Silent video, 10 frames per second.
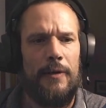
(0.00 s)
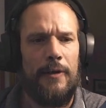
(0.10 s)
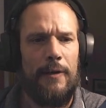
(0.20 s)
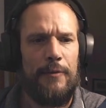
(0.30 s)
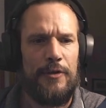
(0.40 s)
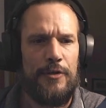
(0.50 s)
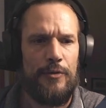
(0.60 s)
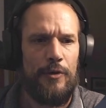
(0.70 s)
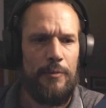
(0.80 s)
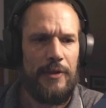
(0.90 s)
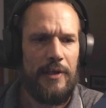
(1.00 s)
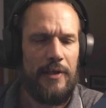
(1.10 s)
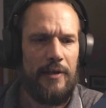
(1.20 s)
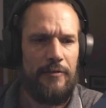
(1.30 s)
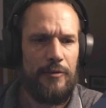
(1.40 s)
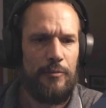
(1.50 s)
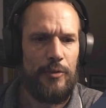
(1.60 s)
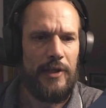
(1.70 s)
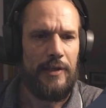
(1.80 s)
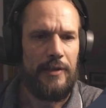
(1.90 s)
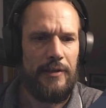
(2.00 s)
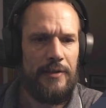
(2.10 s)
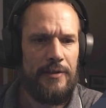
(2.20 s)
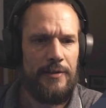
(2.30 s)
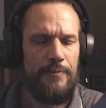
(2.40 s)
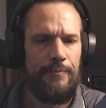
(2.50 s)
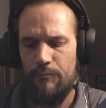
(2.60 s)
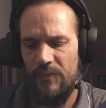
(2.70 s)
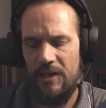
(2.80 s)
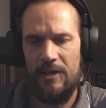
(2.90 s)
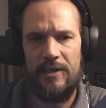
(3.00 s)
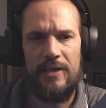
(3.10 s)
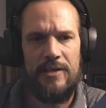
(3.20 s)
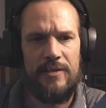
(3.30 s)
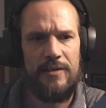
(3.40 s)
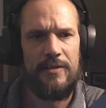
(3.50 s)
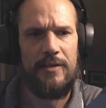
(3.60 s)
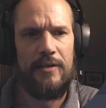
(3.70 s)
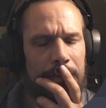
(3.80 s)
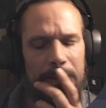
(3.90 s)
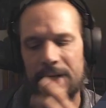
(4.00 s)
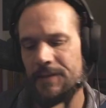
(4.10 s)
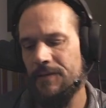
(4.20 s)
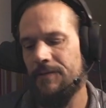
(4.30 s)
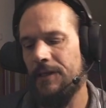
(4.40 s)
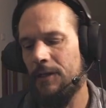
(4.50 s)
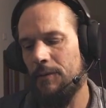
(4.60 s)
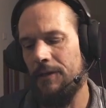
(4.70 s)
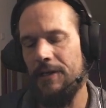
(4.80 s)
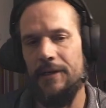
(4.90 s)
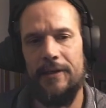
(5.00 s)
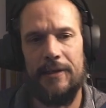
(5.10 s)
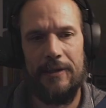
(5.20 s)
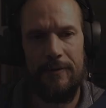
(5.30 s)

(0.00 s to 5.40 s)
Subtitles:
I'm not sure, but I have to break this. It isn't right. Think about that again.